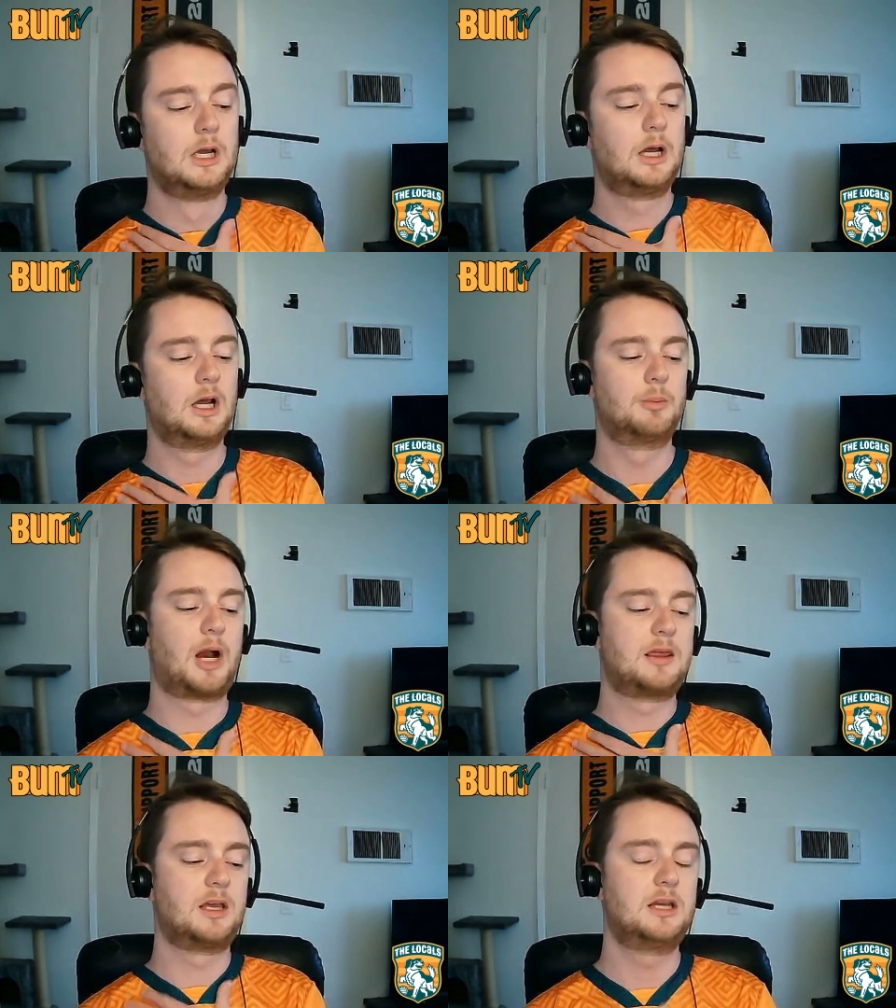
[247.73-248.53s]
Uh, but I
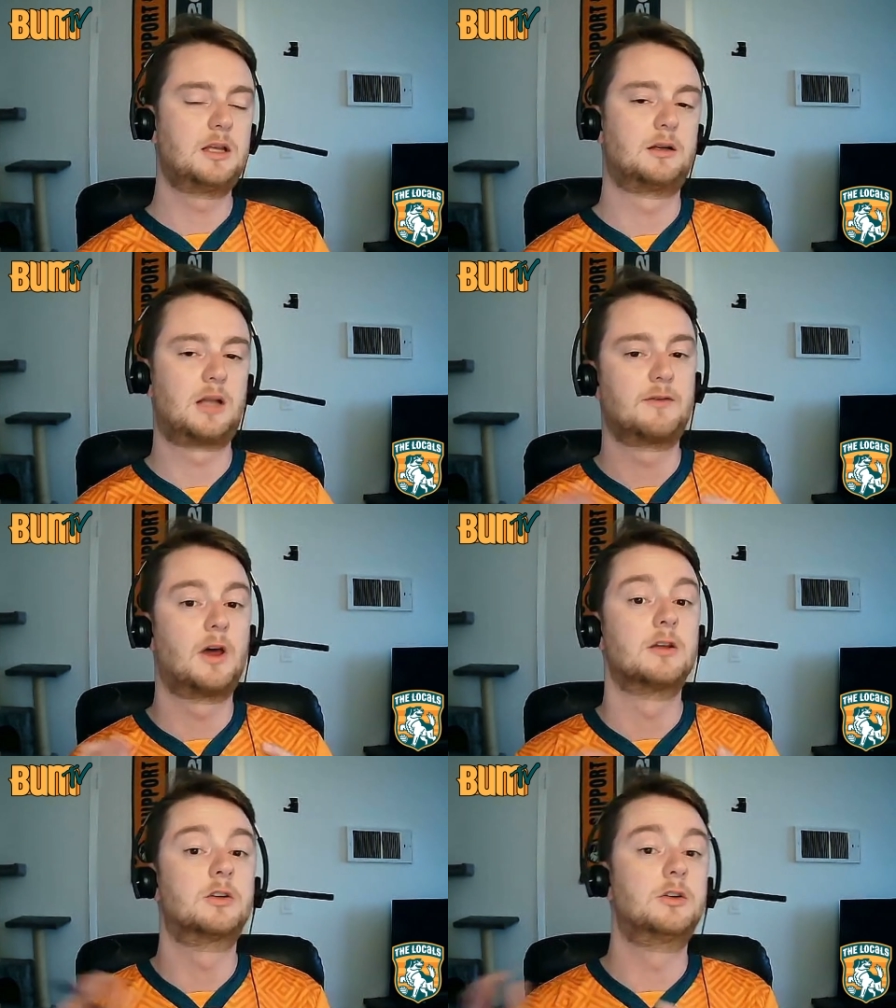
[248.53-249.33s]
think he did a lot of
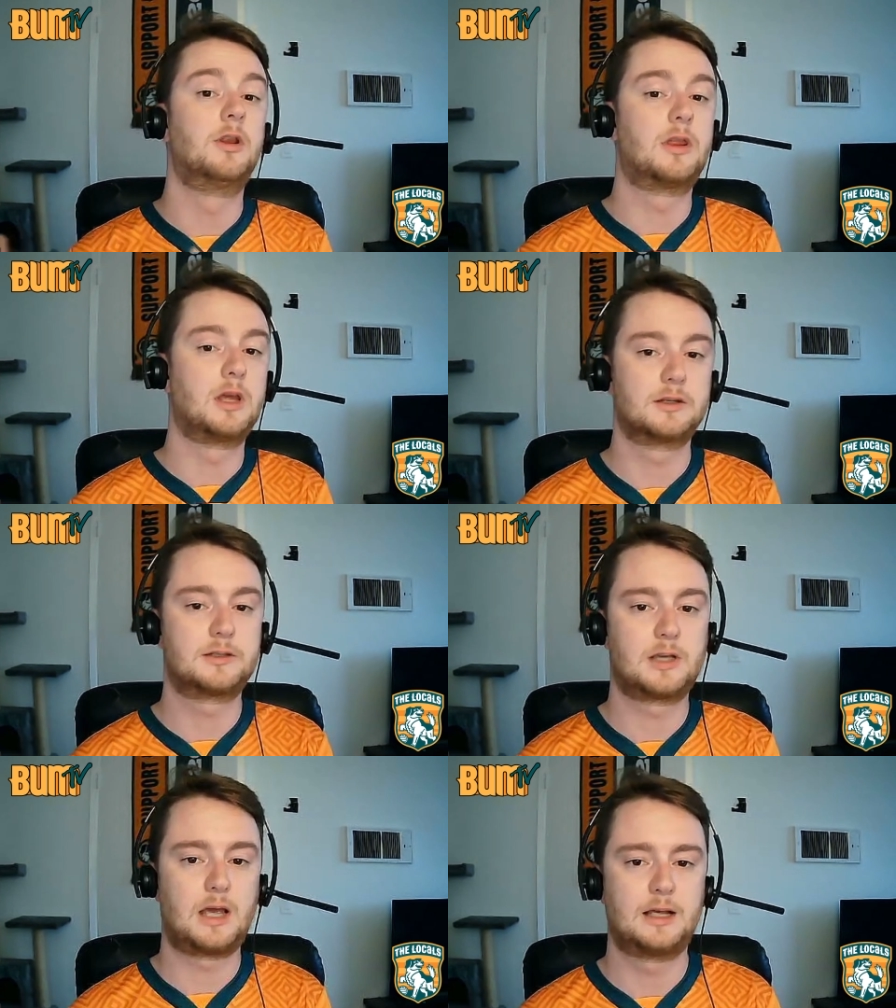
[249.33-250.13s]
other good things
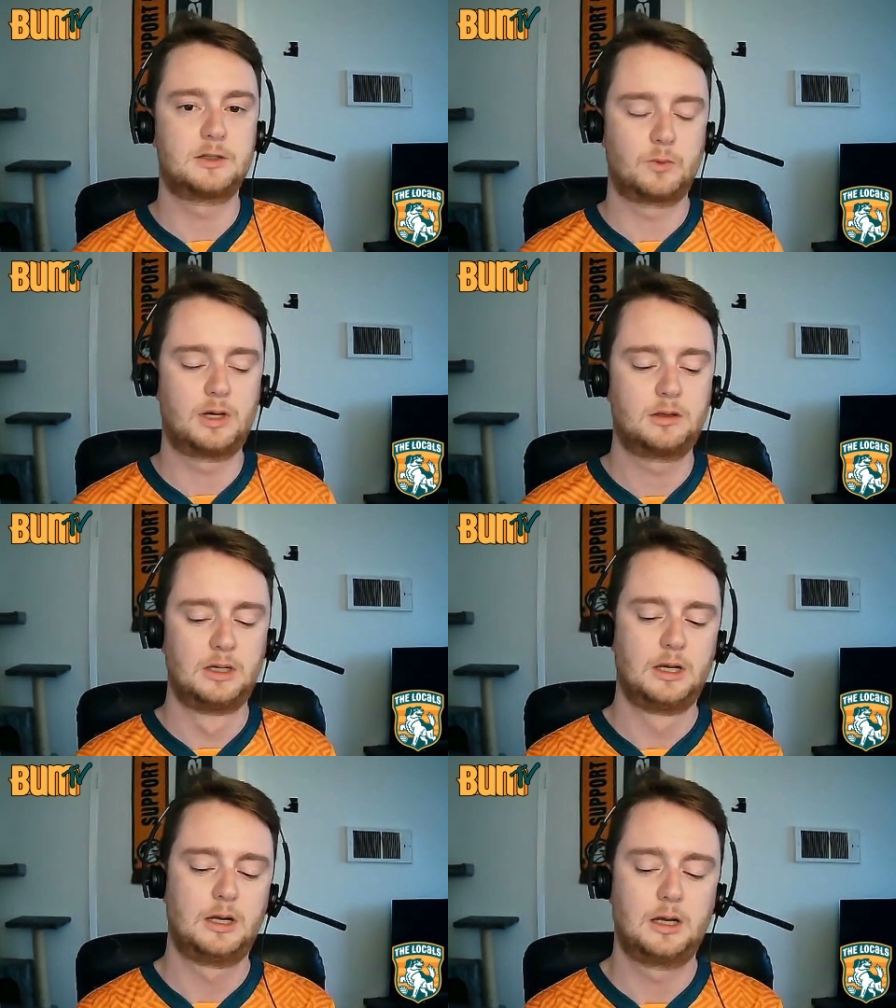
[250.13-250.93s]
as well.
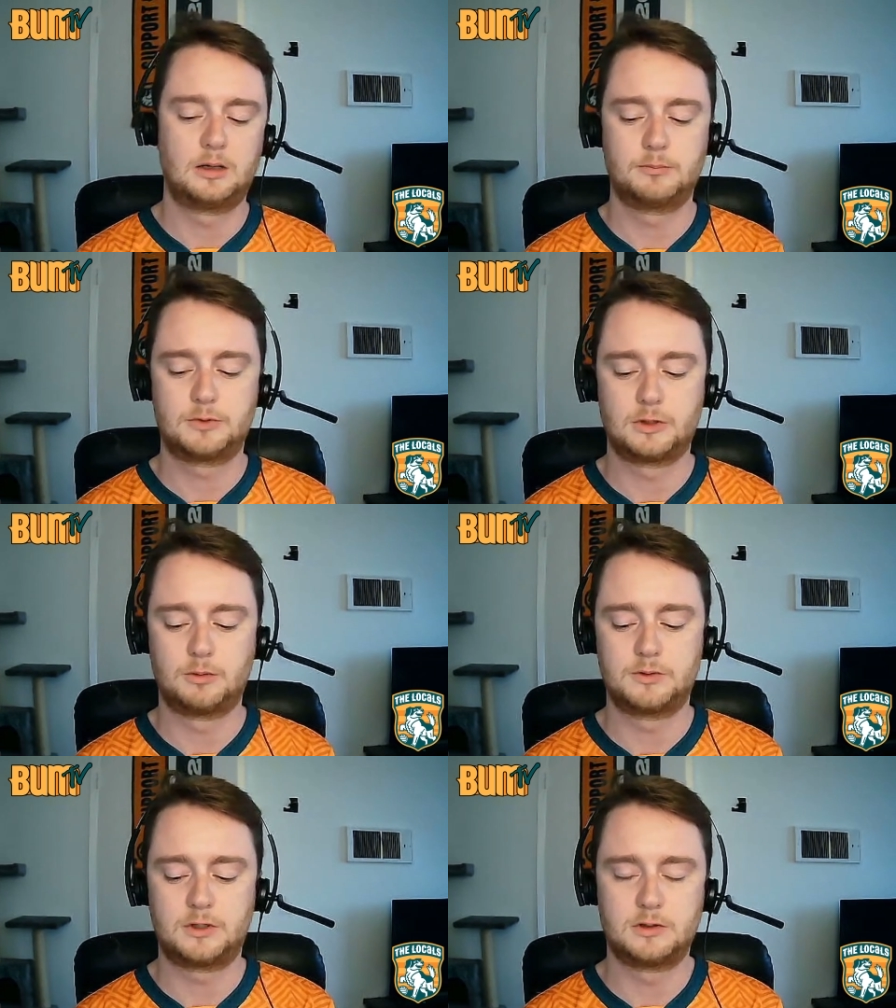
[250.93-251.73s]
Um, so it was
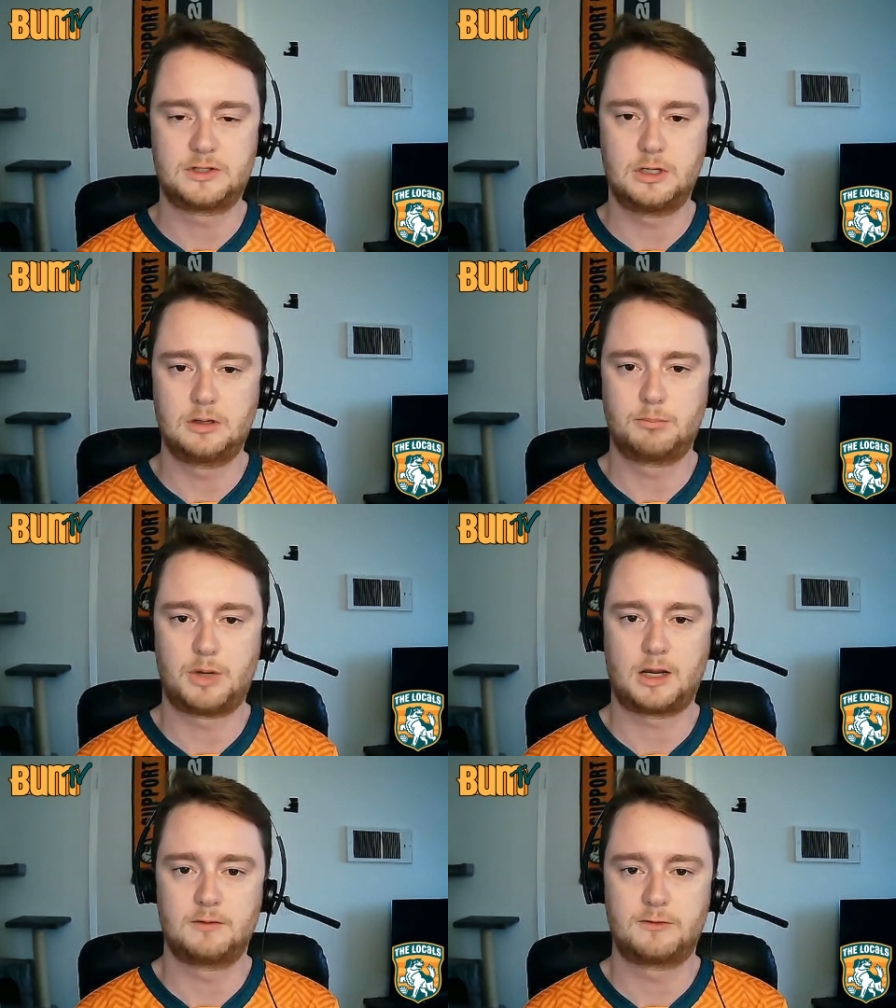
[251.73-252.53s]
good to see him
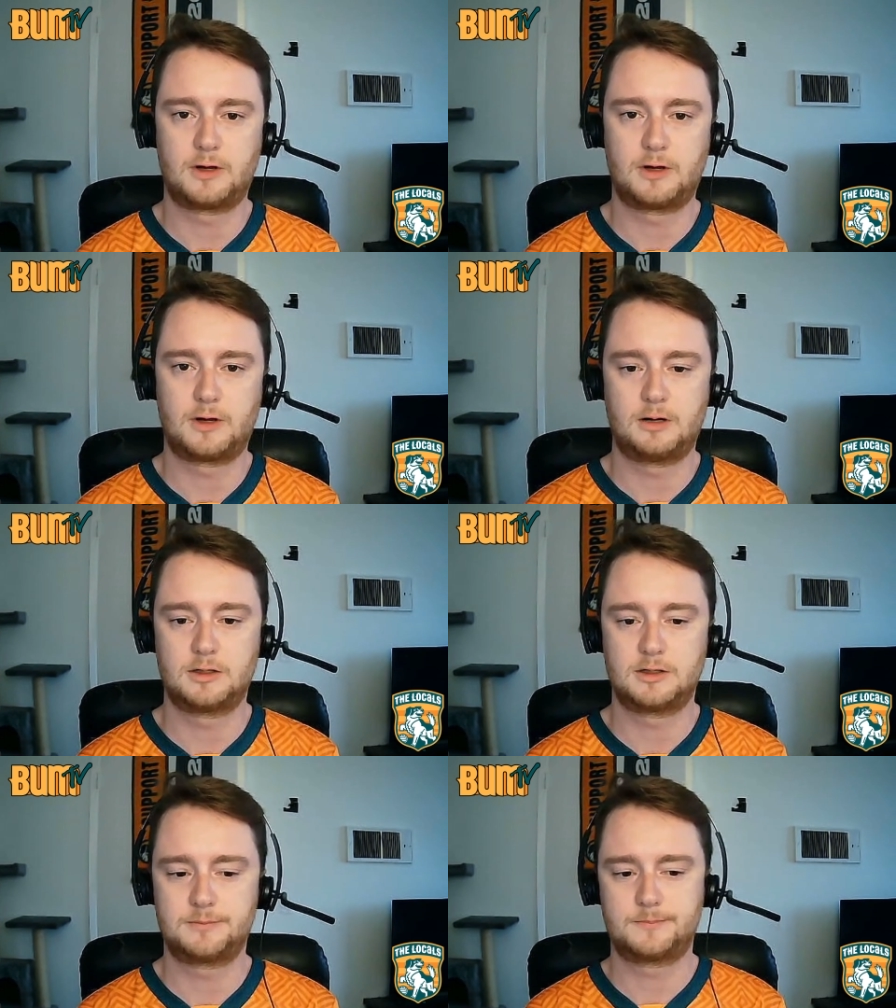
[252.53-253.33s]
back and firing.